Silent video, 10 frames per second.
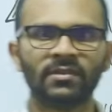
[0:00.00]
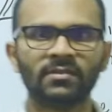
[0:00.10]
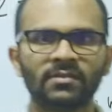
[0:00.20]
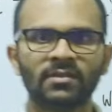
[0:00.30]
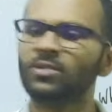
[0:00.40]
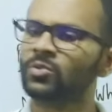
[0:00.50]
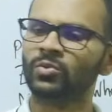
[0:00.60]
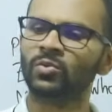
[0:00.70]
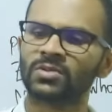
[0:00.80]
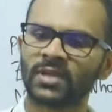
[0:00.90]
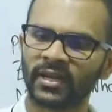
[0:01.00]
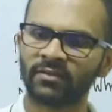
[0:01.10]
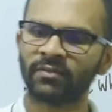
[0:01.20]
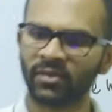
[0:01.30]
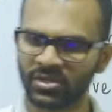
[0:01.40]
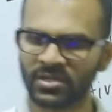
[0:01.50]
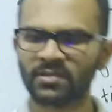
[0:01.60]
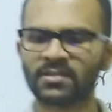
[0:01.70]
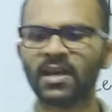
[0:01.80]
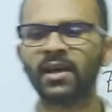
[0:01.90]
So those kind of questions
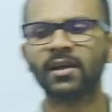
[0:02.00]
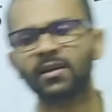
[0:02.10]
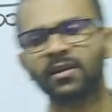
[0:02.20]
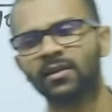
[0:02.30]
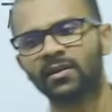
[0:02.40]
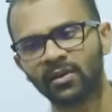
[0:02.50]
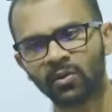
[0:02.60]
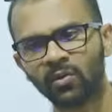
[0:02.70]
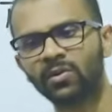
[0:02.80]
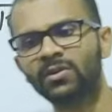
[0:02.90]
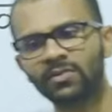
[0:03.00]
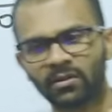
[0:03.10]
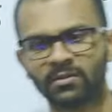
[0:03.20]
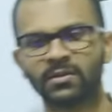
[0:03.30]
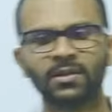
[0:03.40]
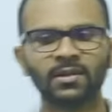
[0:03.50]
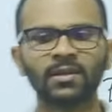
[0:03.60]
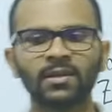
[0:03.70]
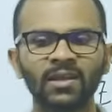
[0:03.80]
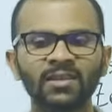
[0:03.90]
are called not
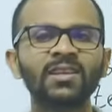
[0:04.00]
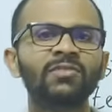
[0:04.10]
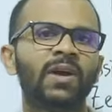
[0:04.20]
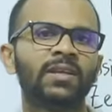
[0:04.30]
undefined.